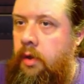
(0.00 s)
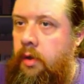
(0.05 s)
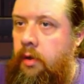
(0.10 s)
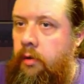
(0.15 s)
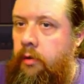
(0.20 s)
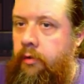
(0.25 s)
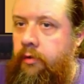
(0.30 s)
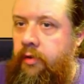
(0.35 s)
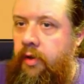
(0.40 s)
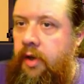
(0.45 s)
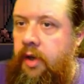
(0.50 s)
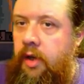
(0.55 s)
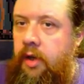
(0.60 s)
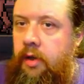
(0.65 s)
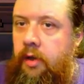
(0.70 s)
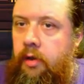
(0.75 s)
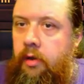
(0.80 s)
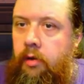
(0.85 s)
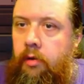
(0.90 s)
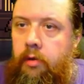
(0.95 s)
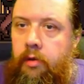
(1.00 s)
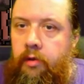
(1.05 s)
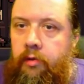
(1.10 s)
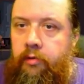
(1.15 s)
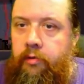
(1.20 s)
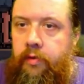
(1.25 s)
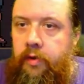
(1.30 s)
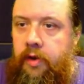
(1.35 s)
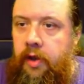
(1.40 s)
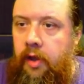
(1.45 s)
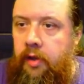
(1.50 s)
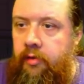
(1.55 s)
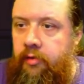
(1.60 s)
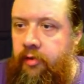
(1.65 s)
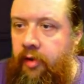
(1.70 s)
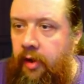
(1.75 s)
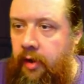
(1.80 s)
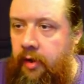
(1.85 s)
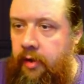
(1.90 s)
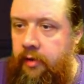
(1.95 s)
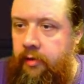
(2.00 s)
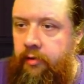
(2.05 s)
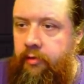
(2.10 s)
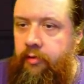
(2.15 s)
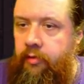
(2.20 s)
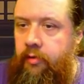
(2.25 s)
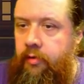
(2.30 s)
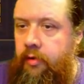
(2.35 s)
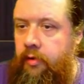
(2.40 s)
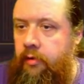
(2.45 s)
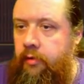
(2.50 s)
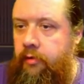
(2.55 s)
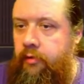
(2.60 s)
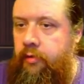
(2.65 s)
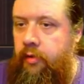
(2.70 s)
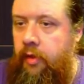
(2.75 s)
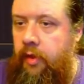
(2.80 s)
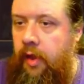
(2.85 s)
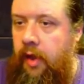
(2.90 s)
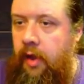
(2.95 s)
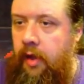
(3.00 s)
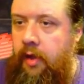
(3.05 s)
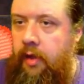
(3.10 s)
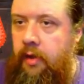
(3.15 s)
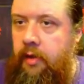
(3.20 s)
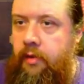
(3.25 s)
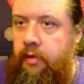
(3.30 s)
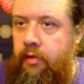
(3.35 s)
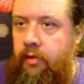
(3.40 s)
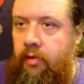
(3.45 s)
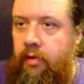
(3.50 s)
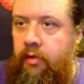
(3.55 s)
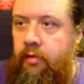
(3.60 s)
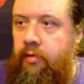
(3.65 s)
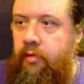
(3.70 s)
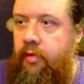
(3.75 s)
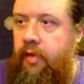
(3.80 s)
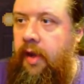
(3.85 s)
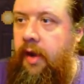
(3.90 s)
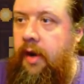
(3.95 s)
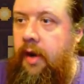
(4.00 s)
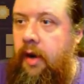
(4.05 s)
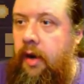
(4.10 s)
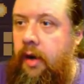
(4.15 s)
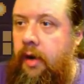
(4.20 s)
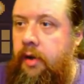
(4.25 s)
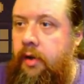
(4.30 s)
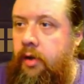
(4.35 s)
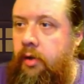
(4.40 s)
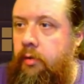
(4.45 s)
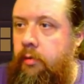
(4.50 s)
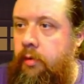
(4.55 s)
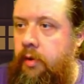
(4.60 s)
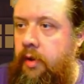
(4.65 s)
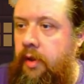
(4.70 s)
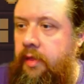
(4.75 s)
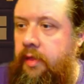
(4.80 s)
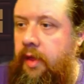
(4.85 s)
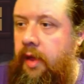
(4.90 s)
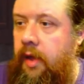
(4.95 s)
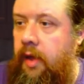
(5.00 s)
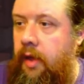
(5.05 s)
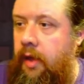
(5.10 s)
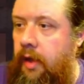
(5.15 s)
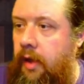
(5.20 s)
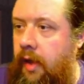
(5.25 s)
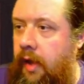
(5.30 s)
Because I need to do this for 10 seconds so that it's there and doing the thing.